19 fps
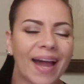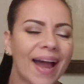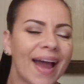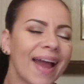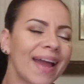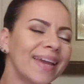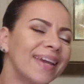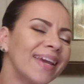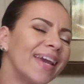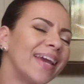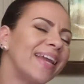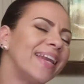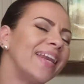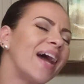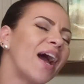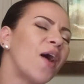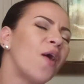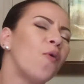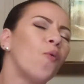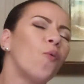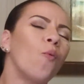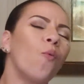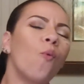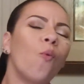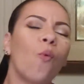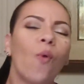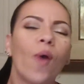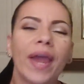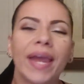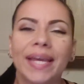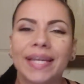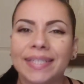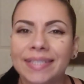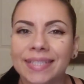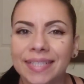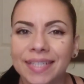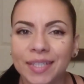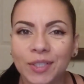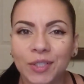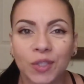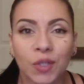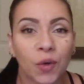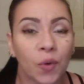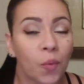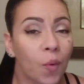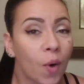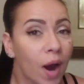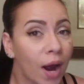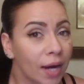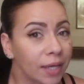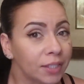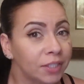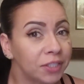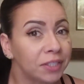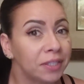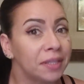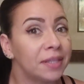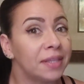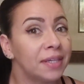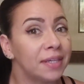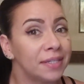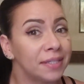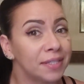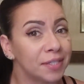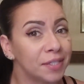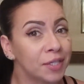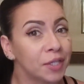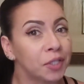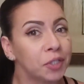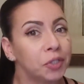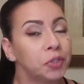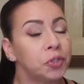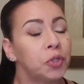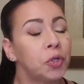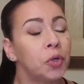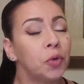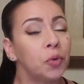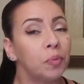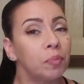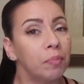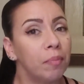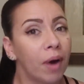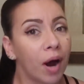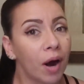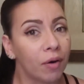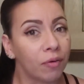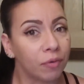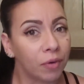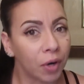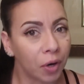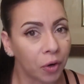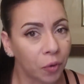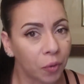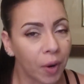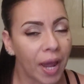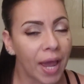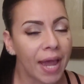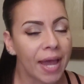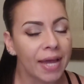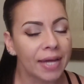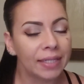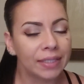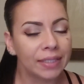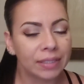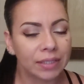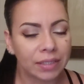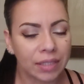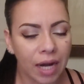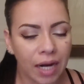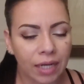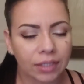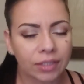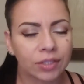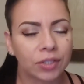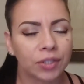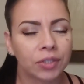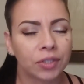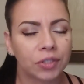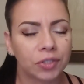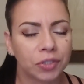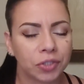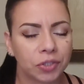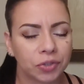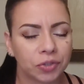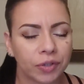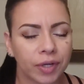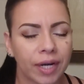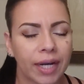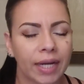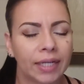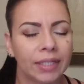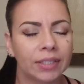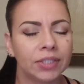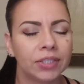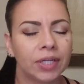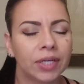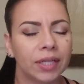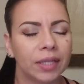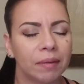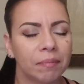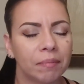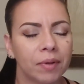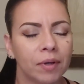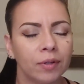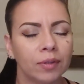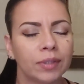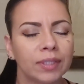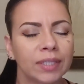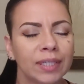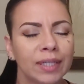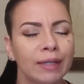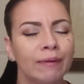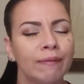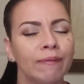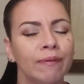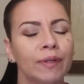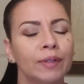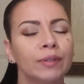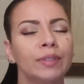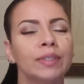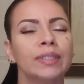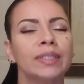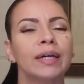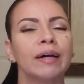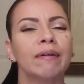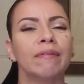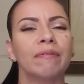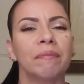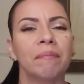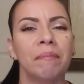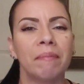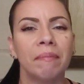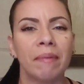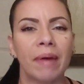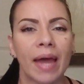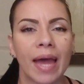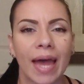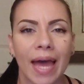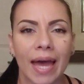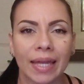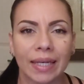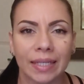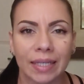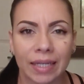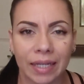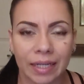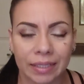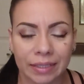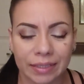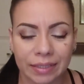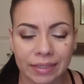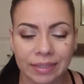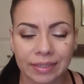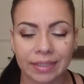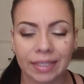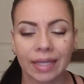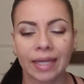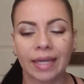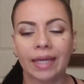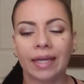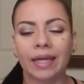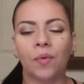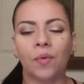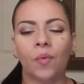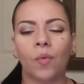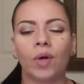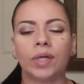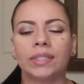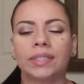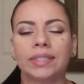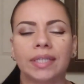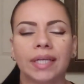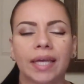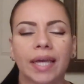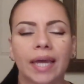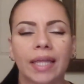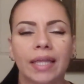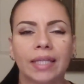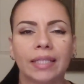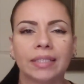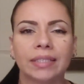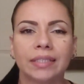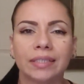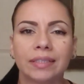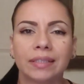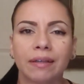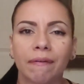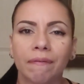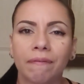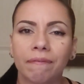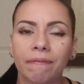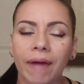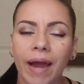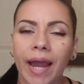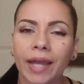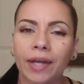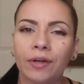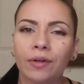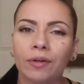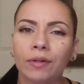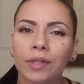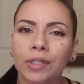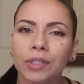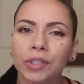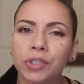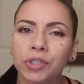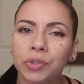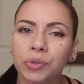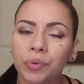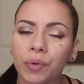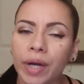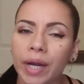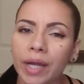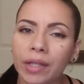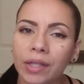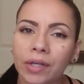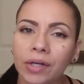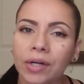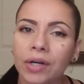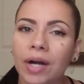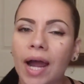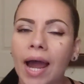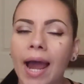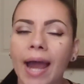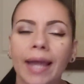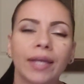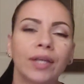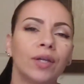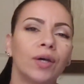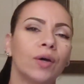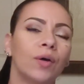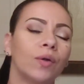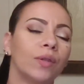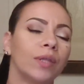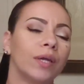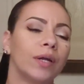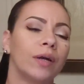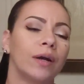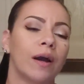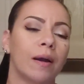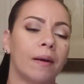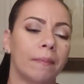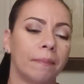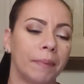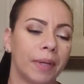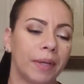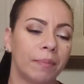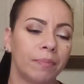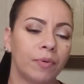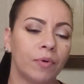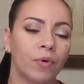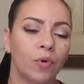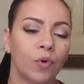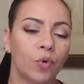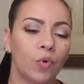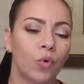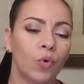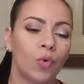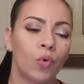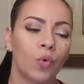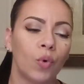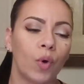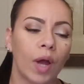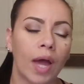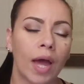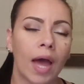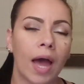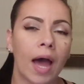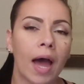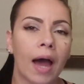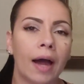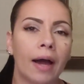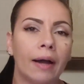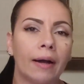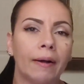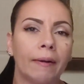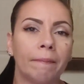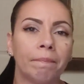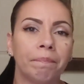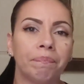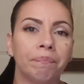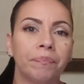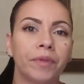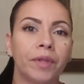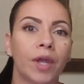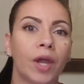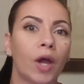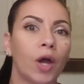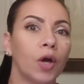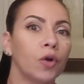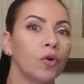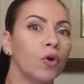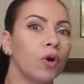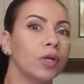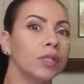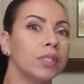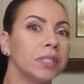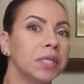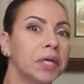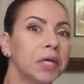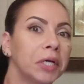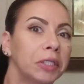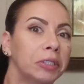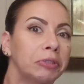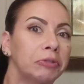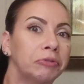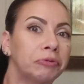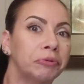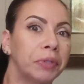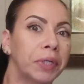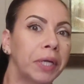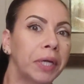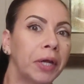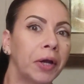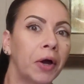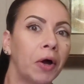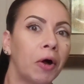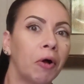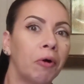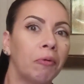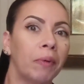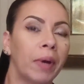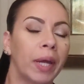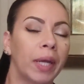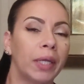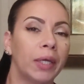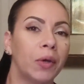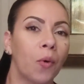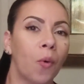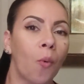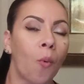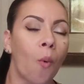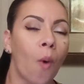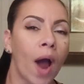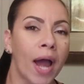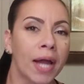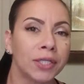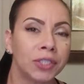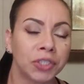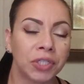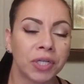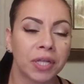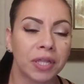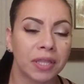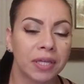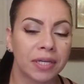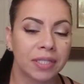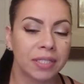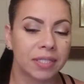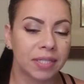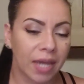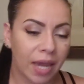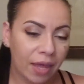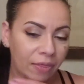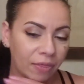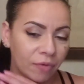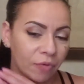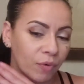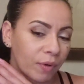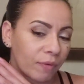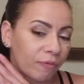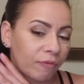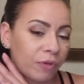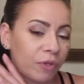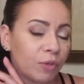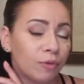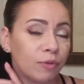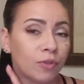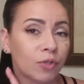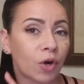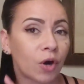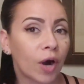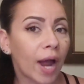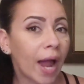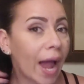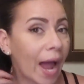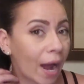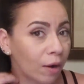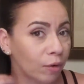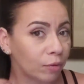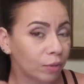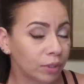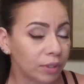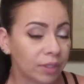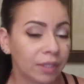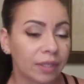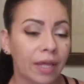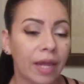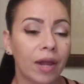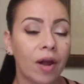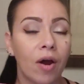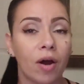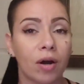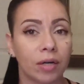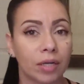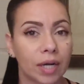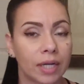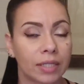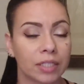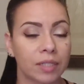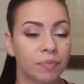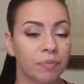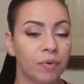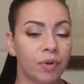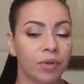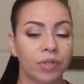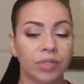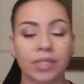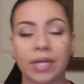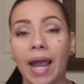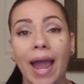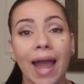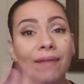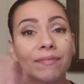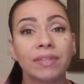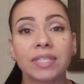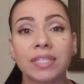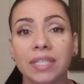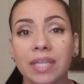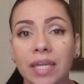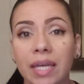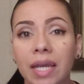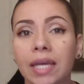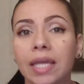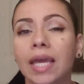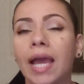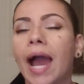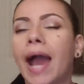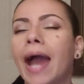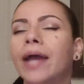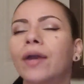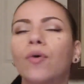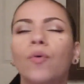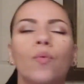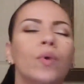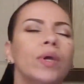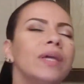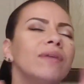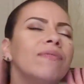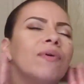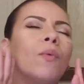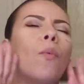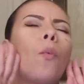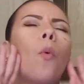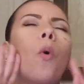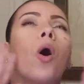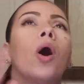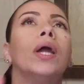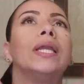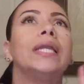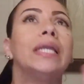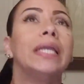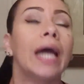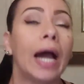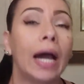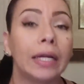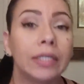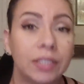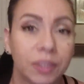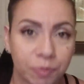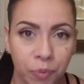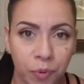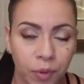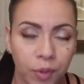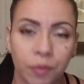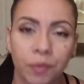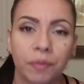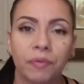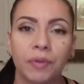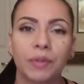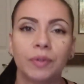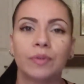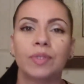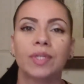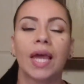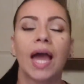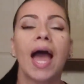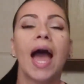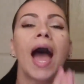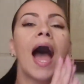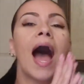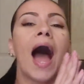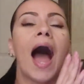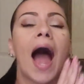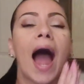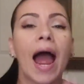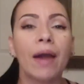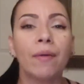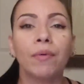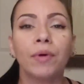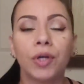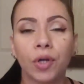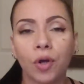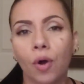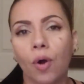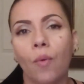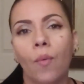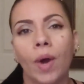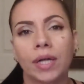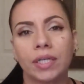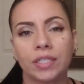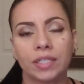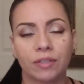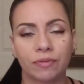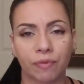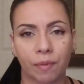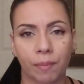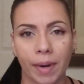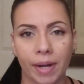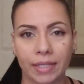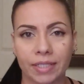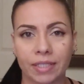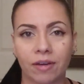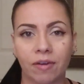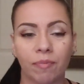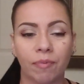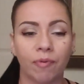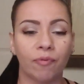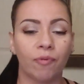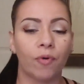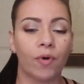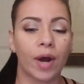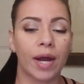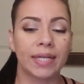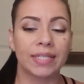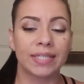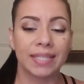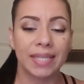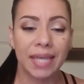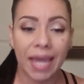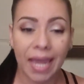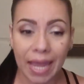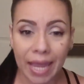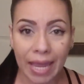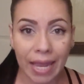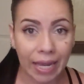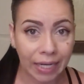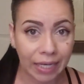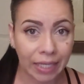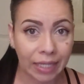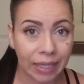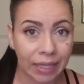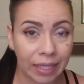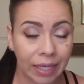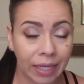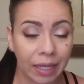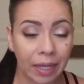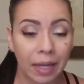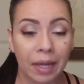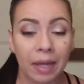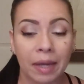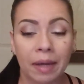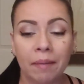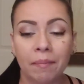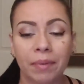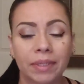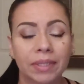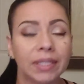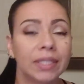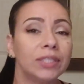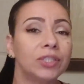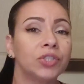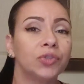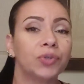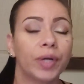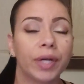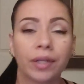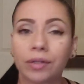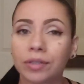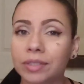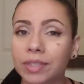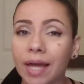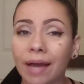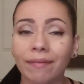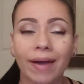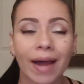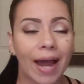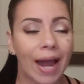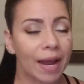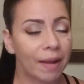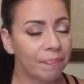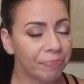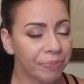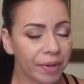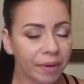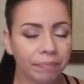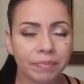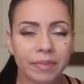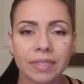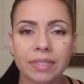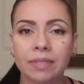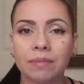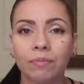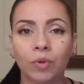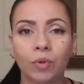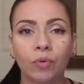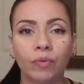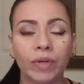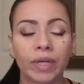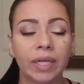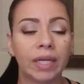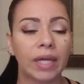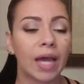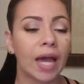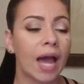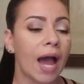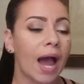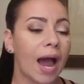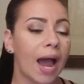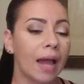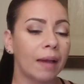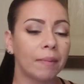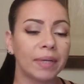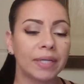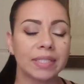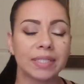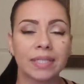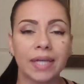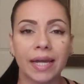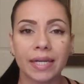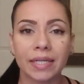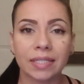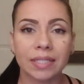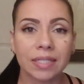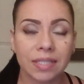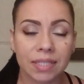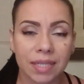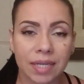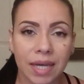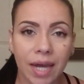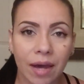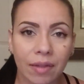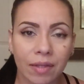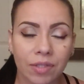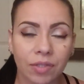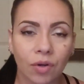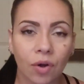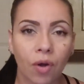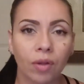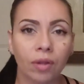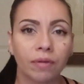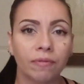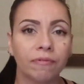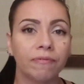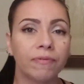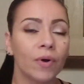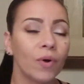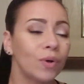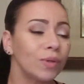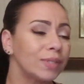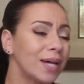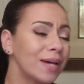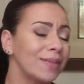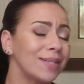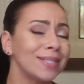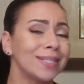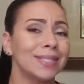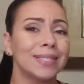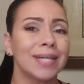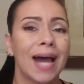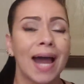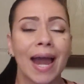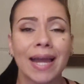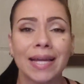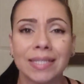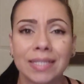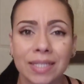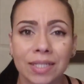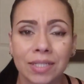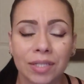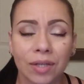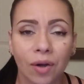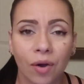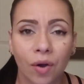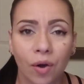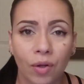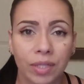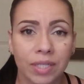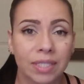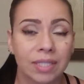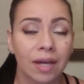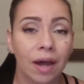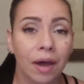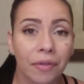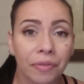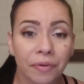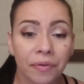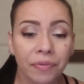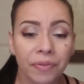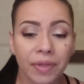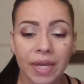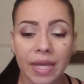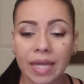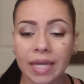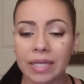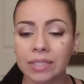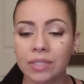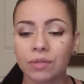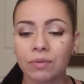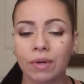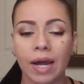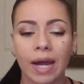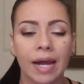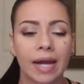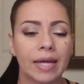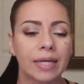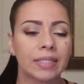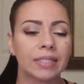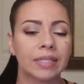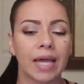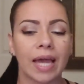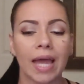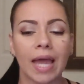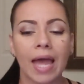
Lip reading: I cannot wait to watch this tomorrow. Doctor Strange in the Multiverse of Madness. Once again, this is the final trailer. I know there are people who across the country already watched this and the reviews are out. They are non-spoilers. I haven't seen any. I don't even want non-spoiler reviews. I want to go and watch this for myself before I see anything. But these trailers have hyped up this movie. I am excited to see how this all unfolds, how this ties into all these other things, you guys.